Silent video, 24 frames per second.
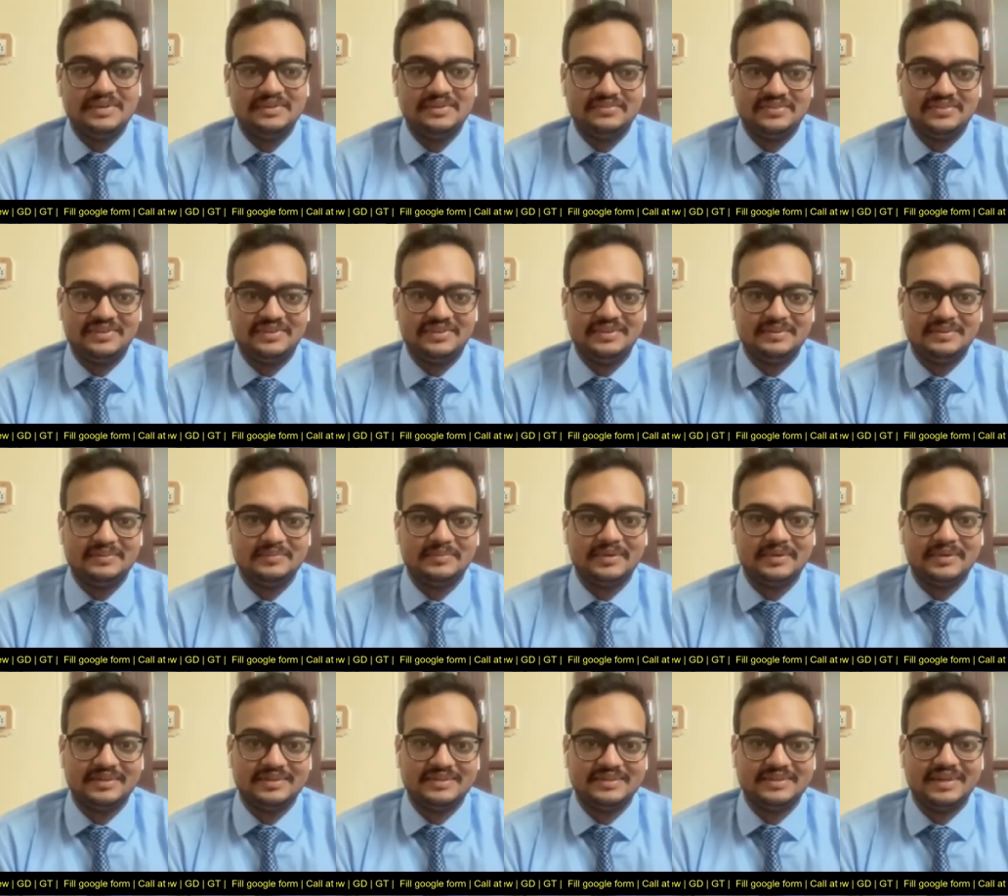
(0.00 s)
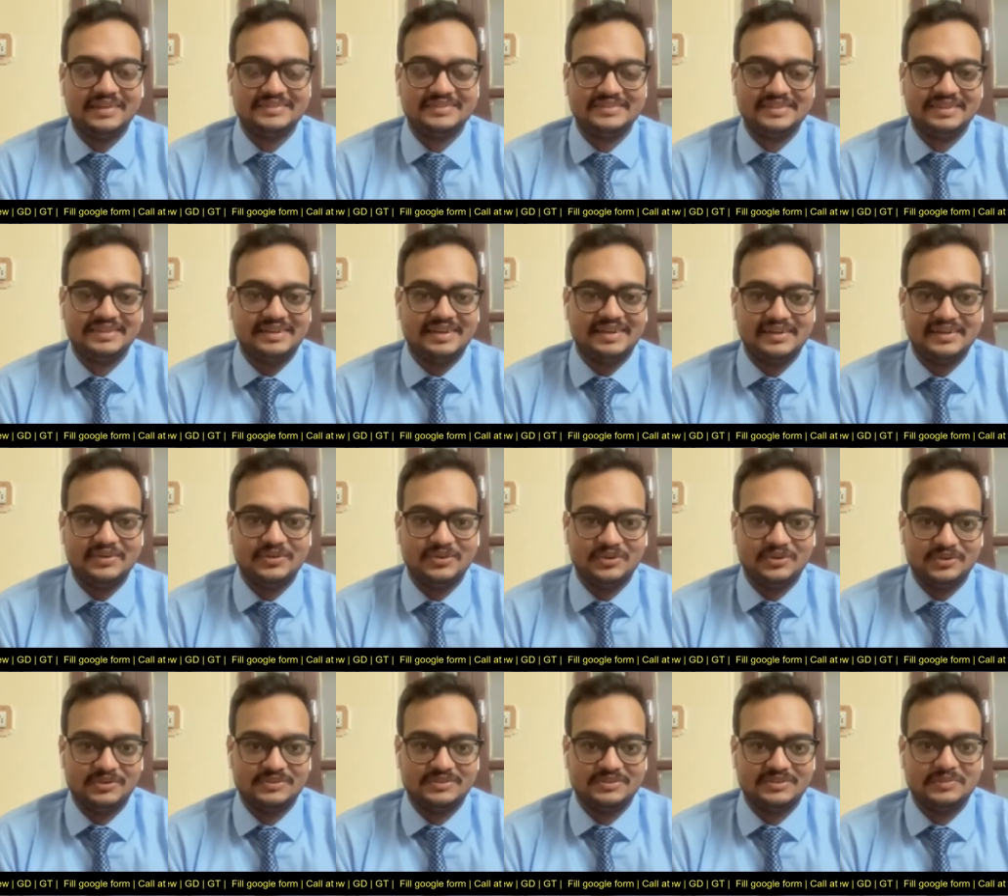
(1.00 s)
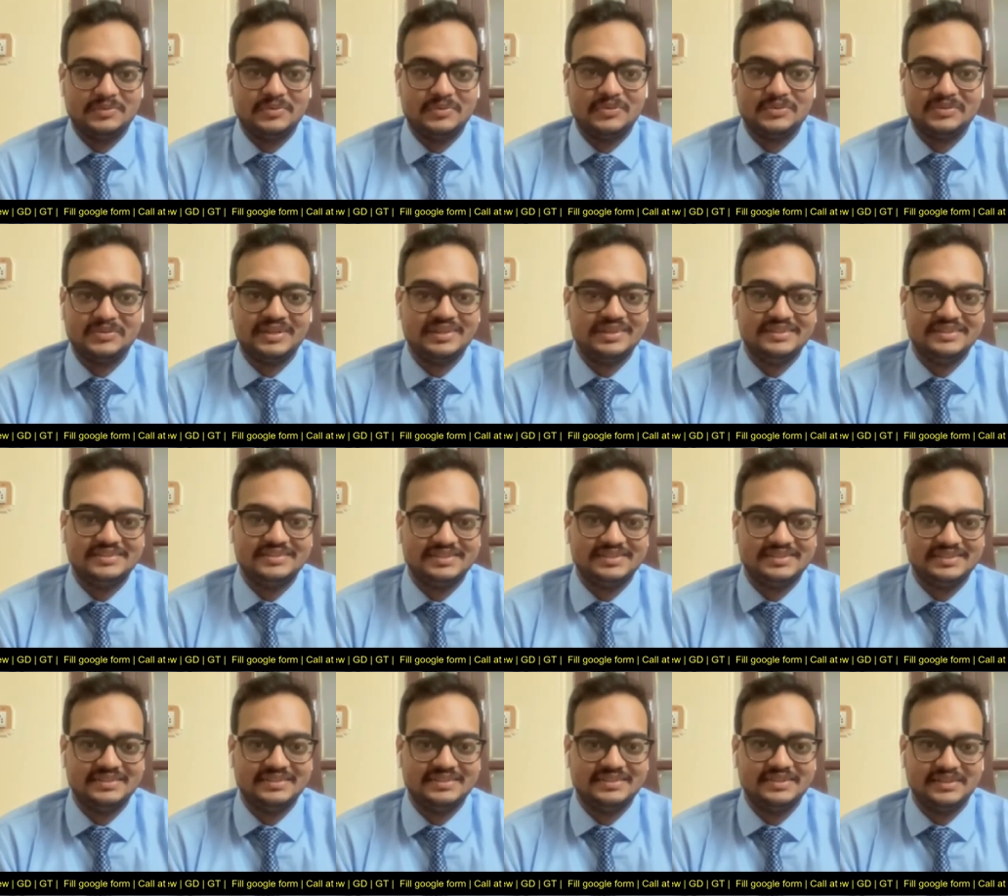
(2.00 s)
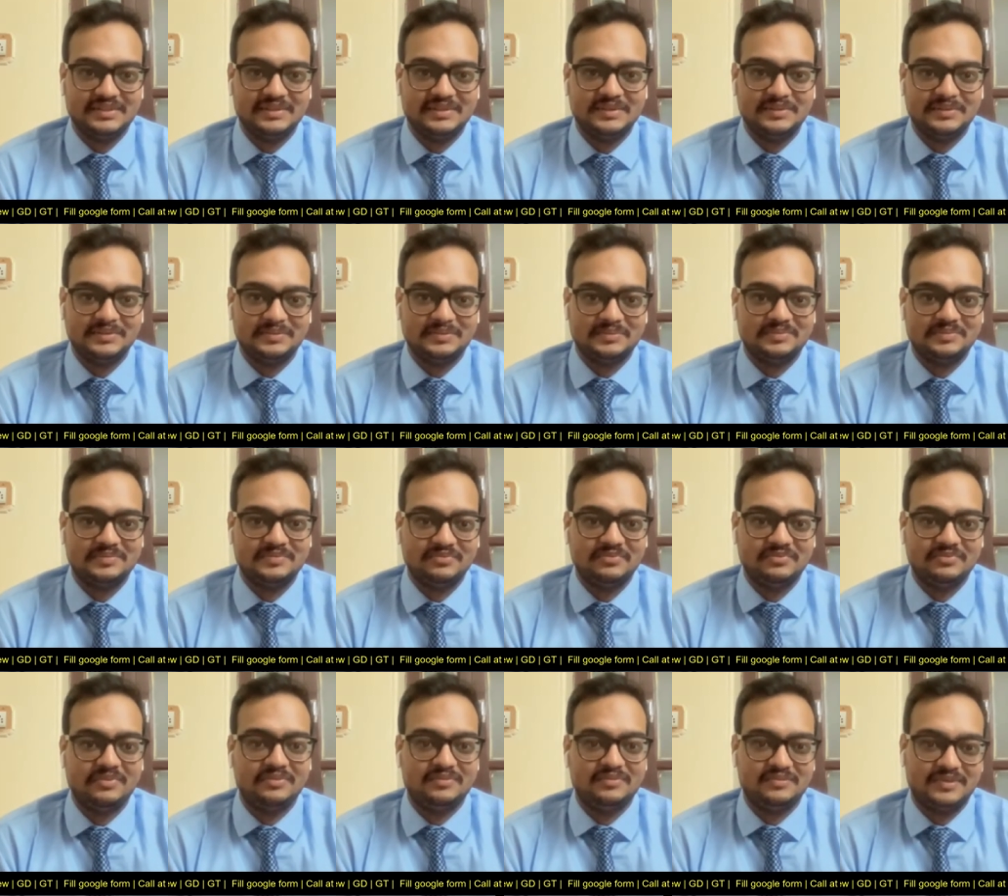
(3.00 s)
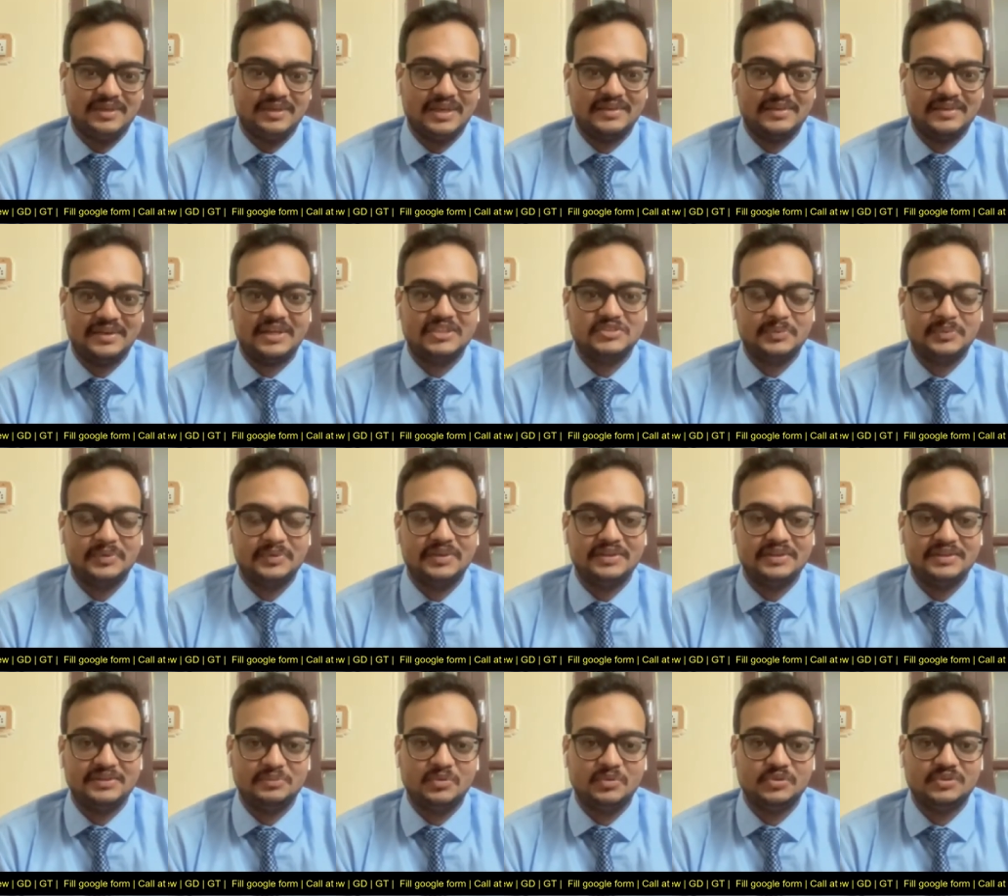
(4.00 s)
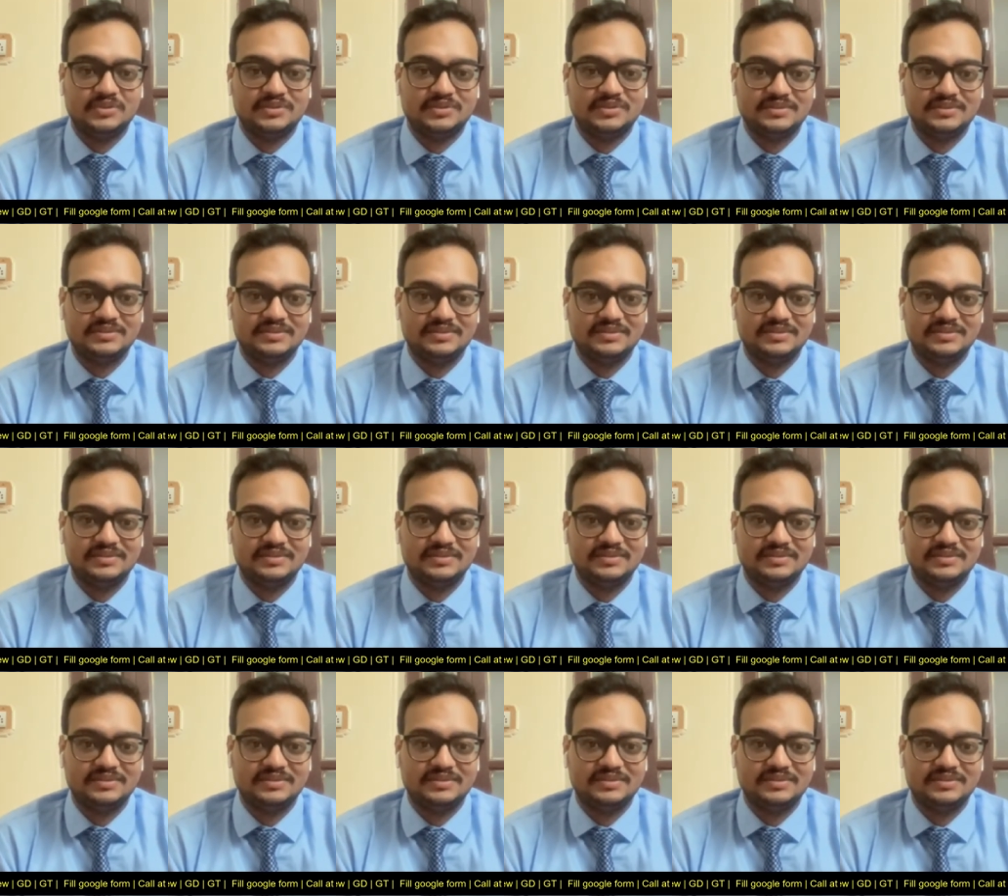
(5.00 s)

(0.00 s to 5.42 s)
bit different, but uh, exact I don't know, sir, because I didn't see this in the transparent in both.